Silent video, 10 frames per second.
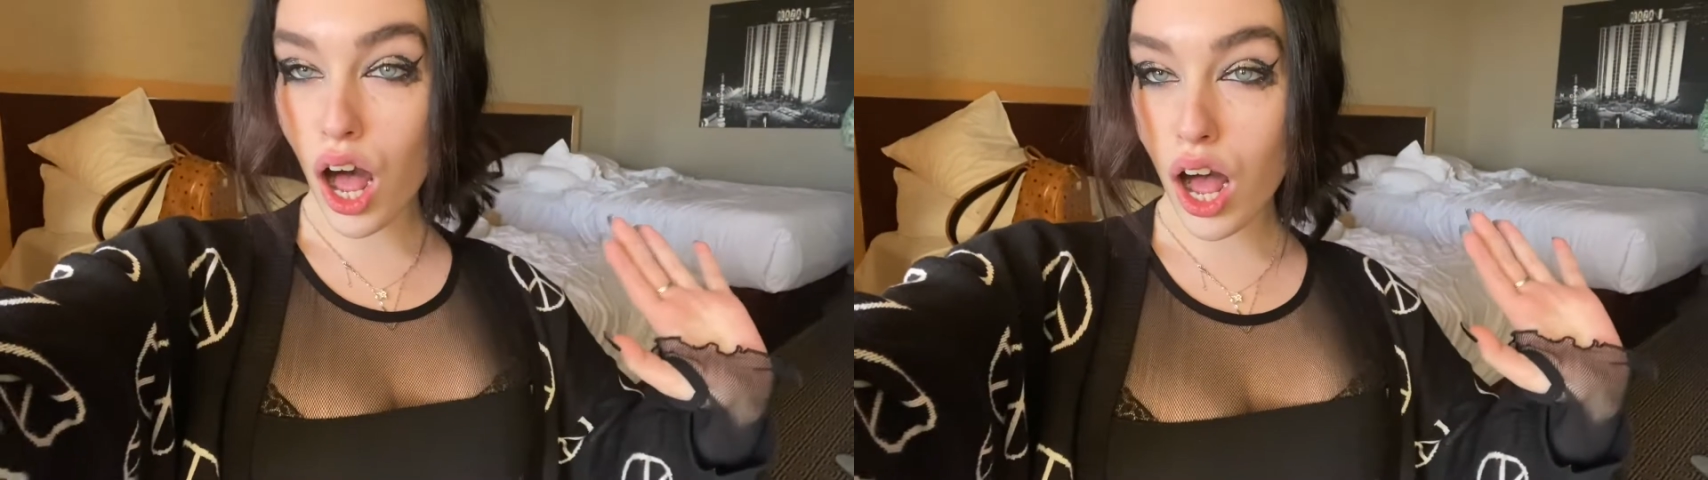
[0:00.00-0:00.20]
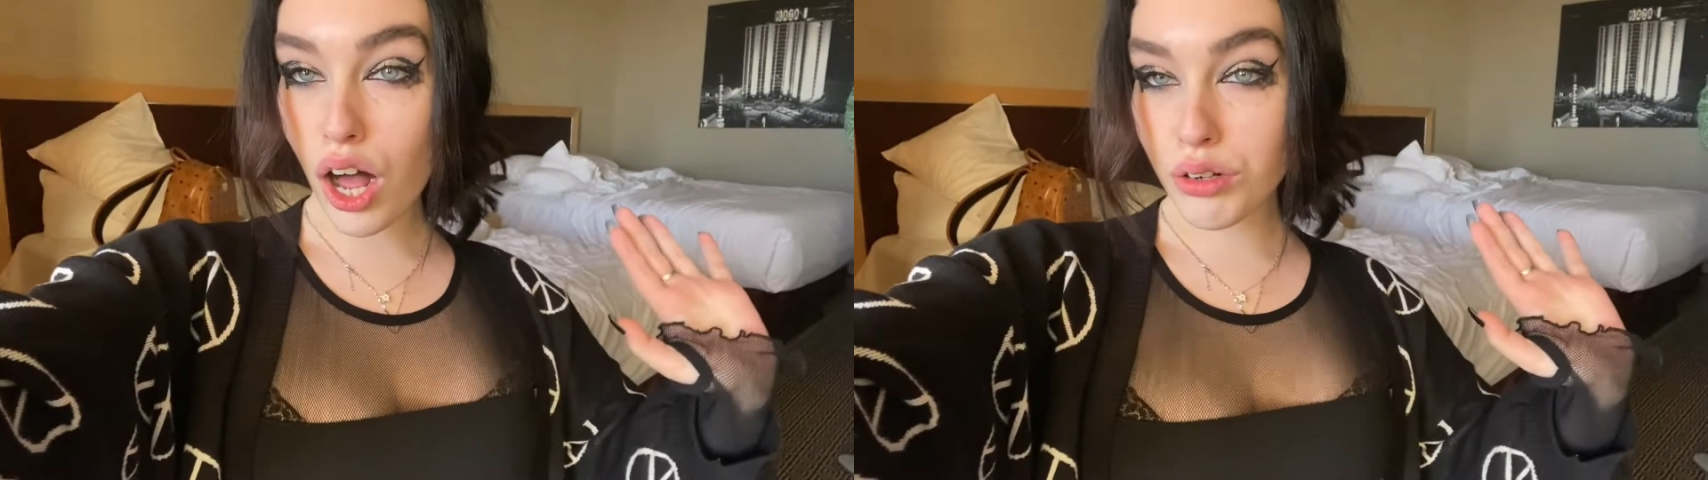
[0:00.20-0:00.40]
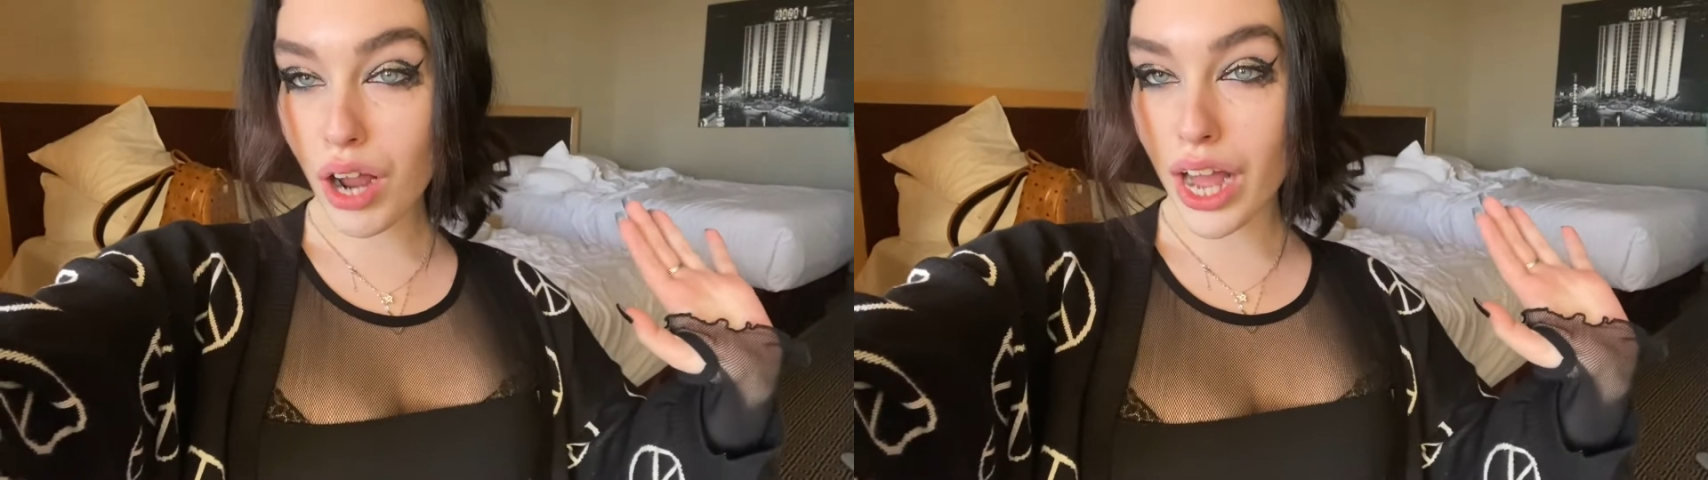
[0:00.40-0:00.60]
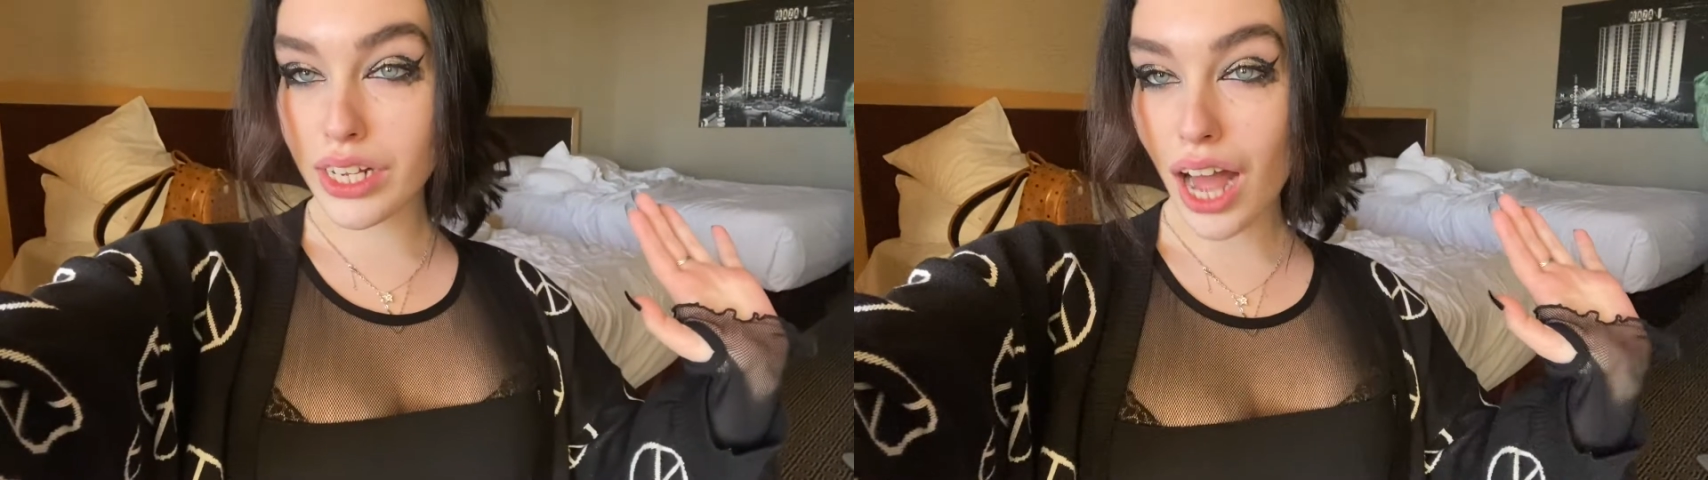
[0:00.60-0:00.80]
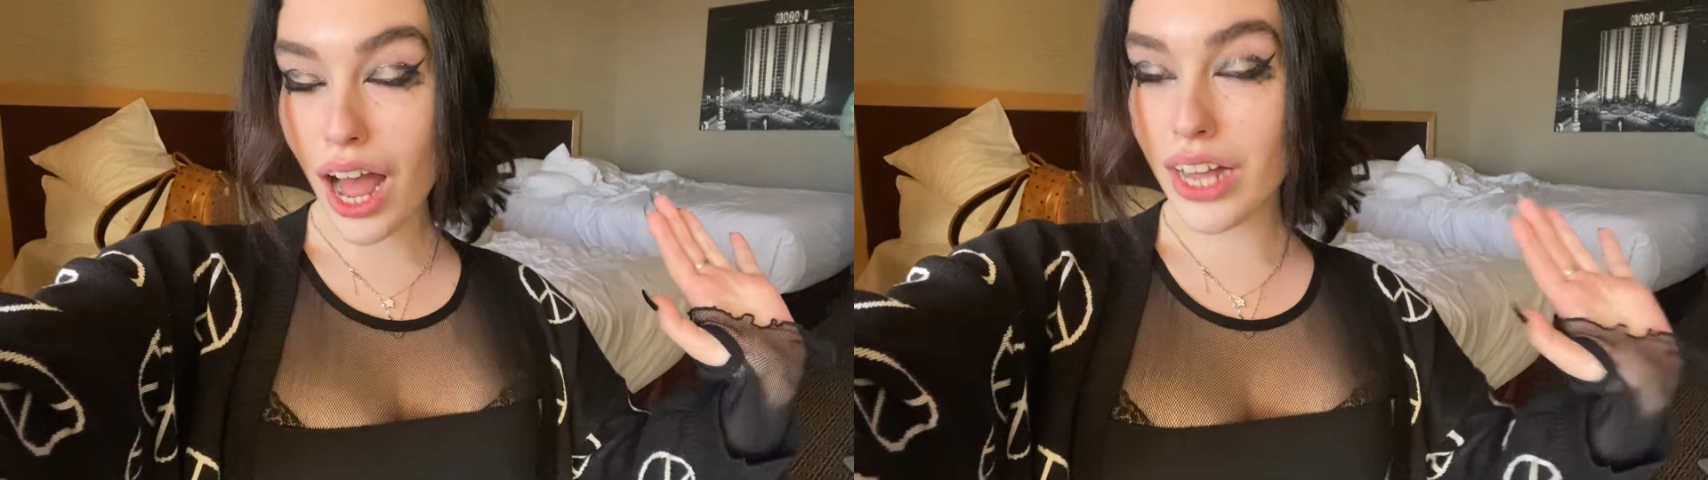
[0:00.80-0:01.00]
All right,
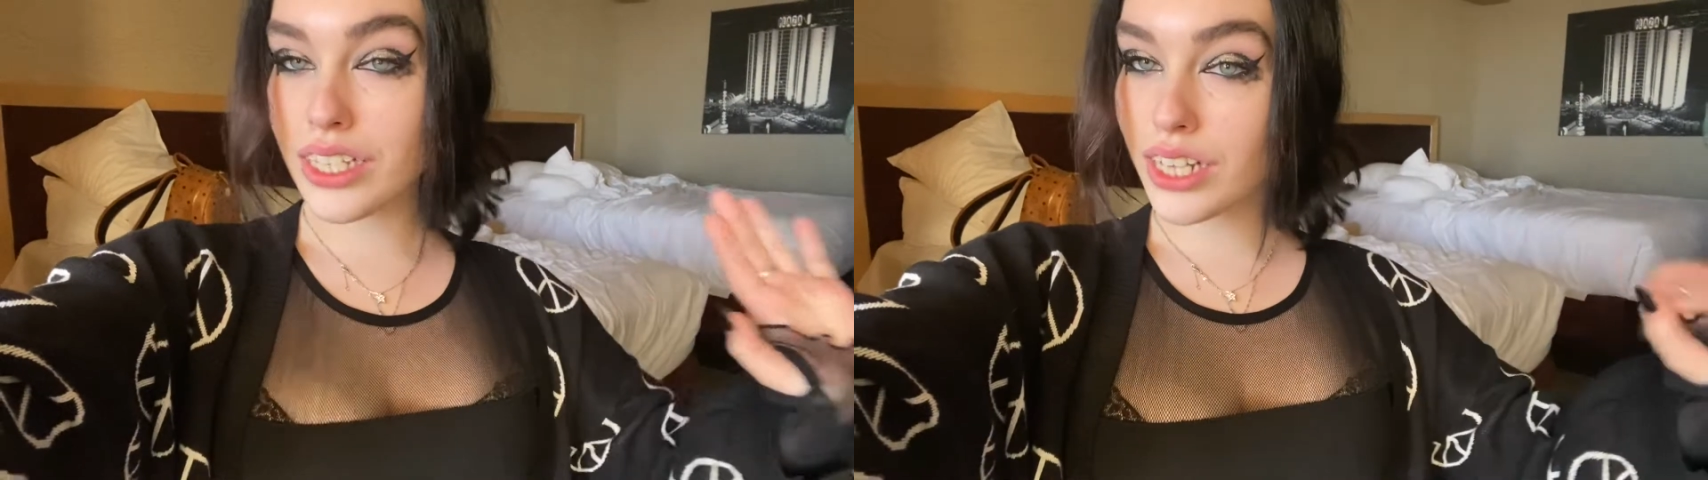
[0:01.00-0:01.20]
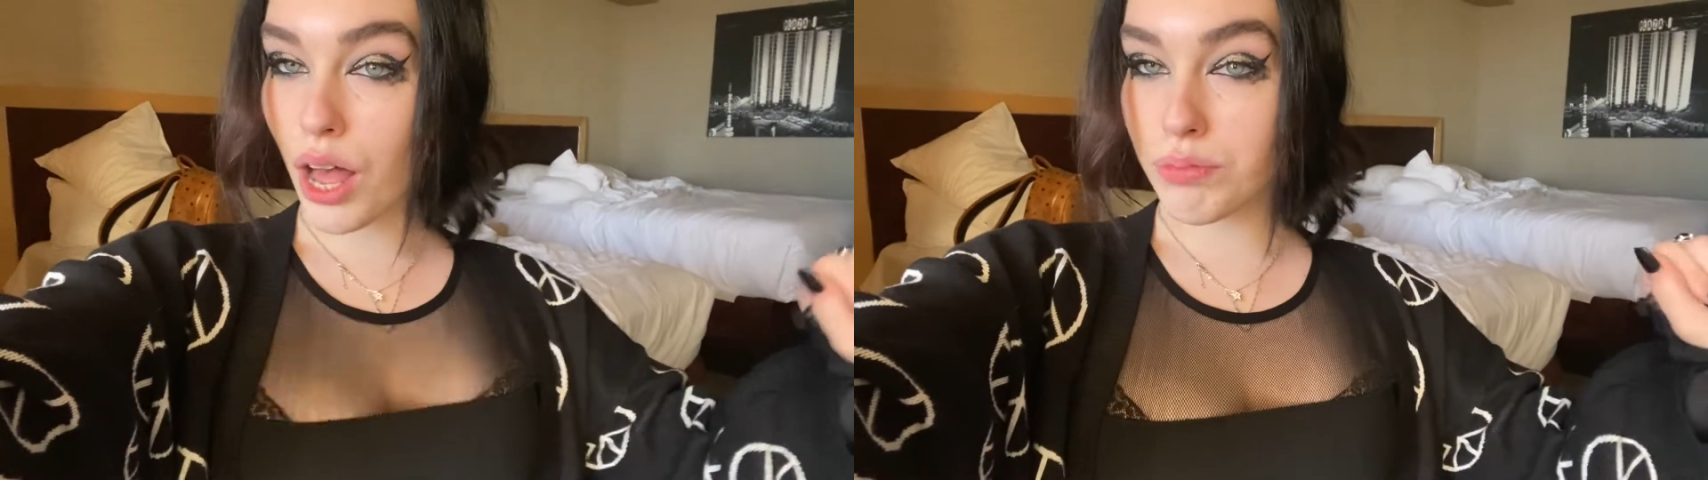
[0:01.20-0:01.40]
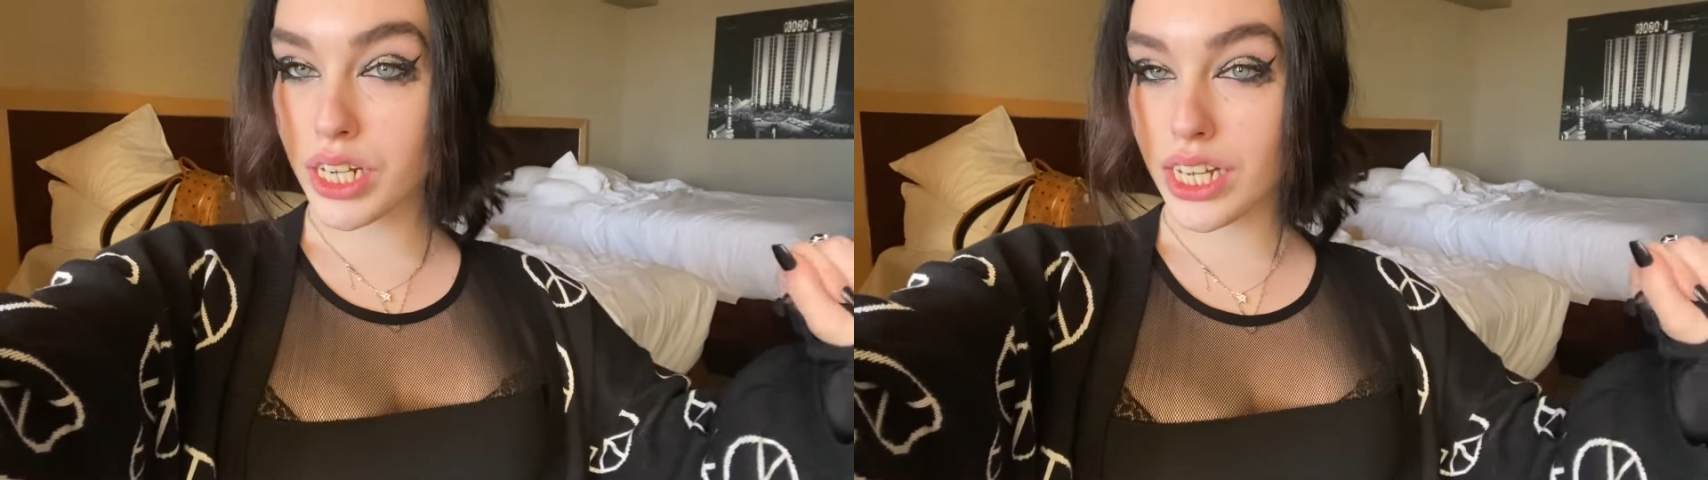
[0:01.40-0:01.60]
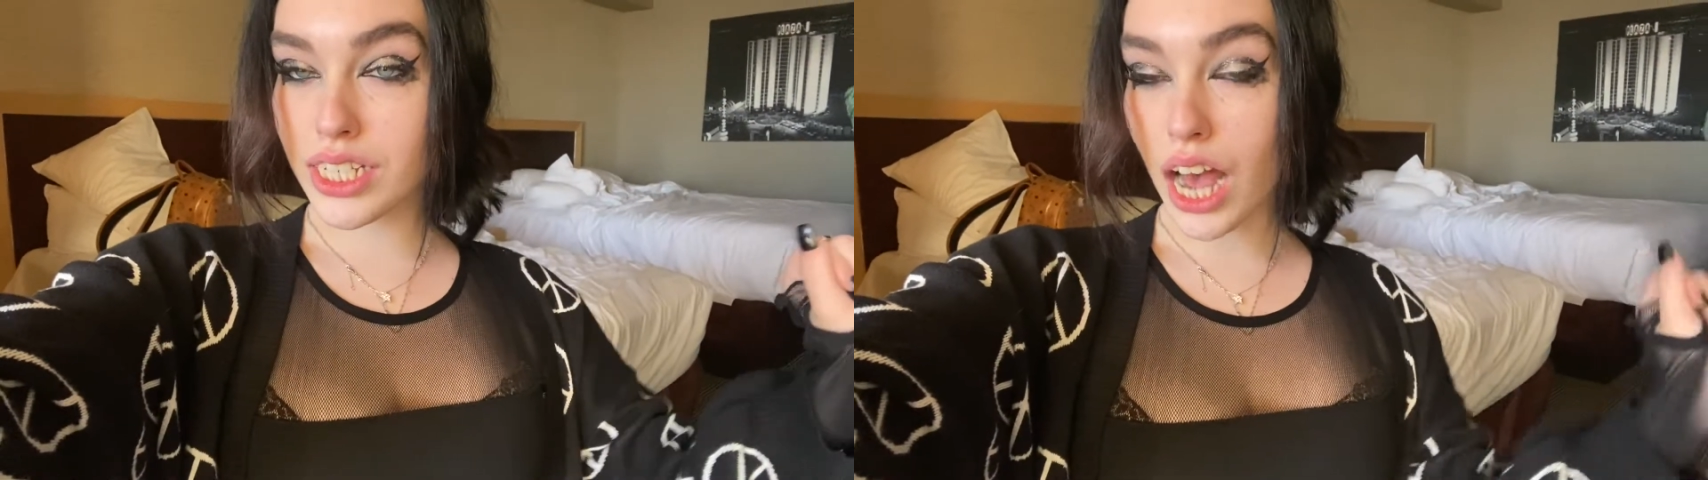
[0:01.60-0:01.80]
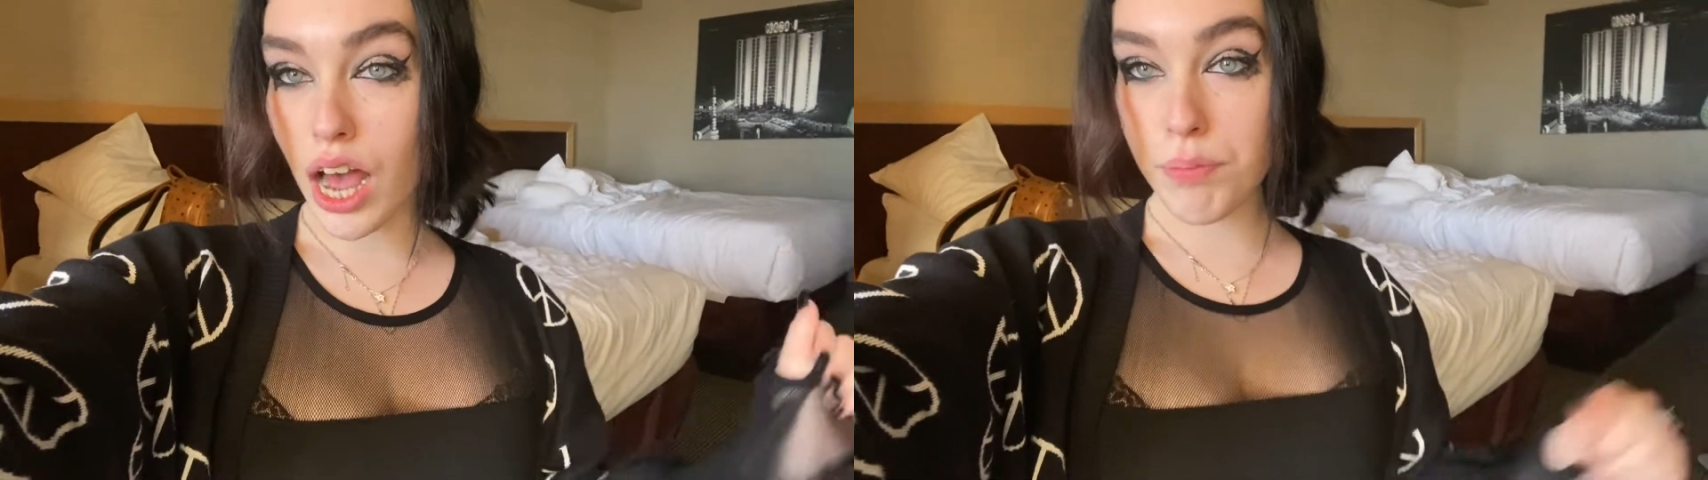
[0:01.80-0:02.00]
guys, update
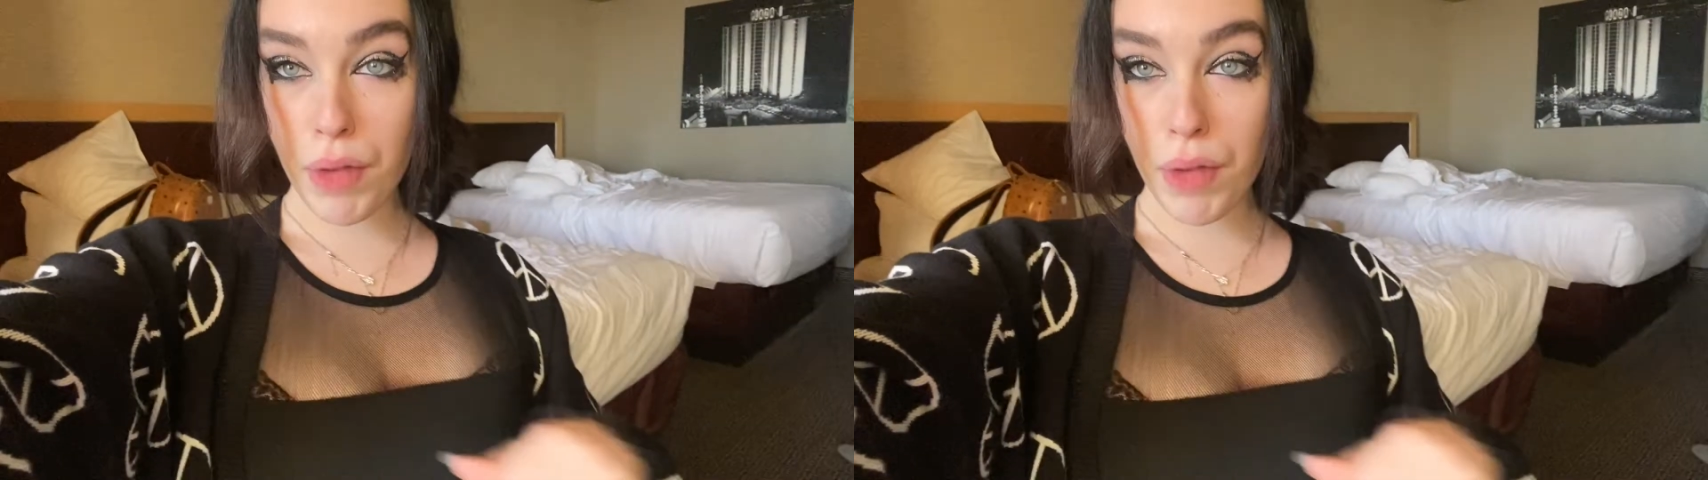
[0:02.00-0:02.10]
time.